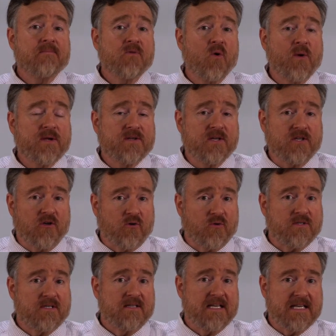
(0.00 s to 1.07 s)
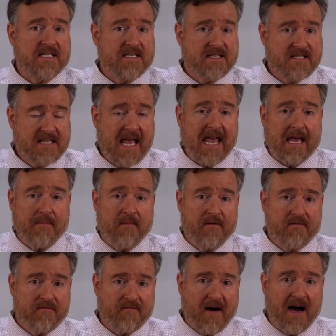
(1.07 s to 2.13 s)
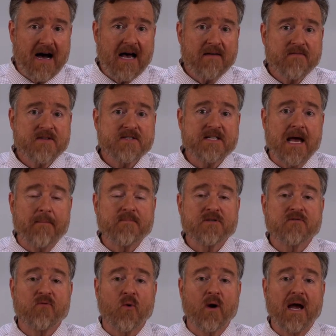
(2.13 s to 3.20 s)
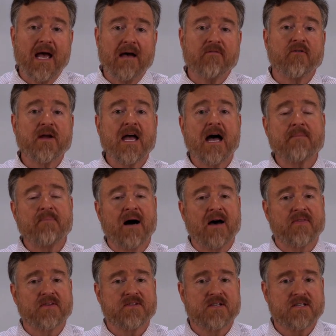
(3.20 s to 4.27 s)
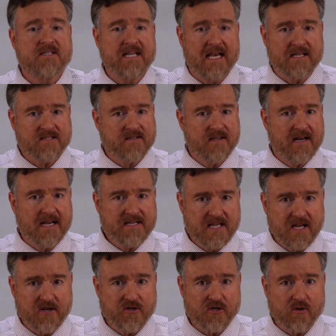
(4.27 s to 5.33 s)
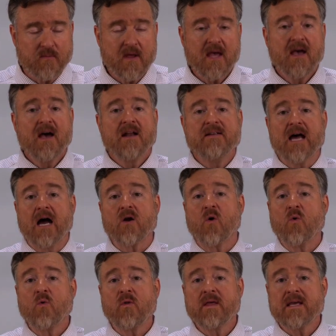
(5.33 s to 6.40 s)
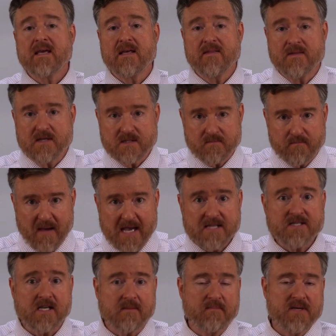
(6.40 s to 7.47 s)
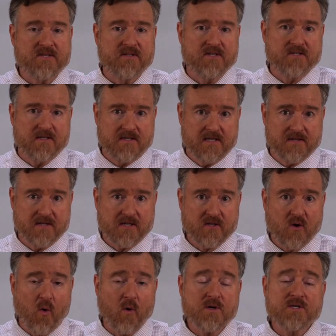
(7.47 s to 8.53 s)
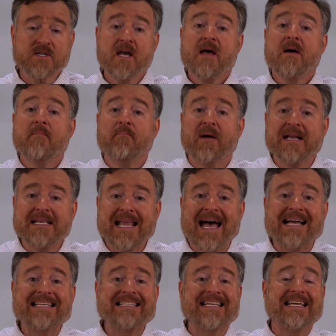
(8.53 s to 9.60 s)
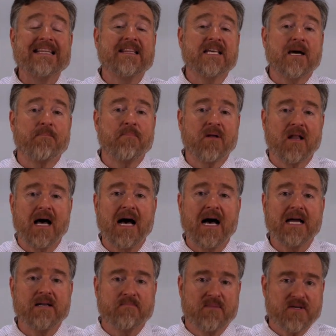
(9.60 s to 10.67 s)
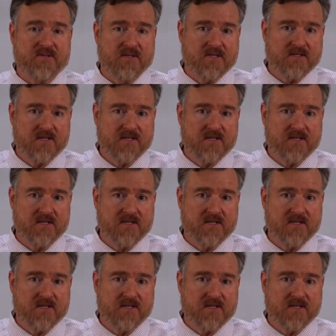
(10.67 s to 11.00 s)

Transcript: am going to use these same five steps for every hypothesis test that I teach you, not only in this basic business statistics course, but next in the applied business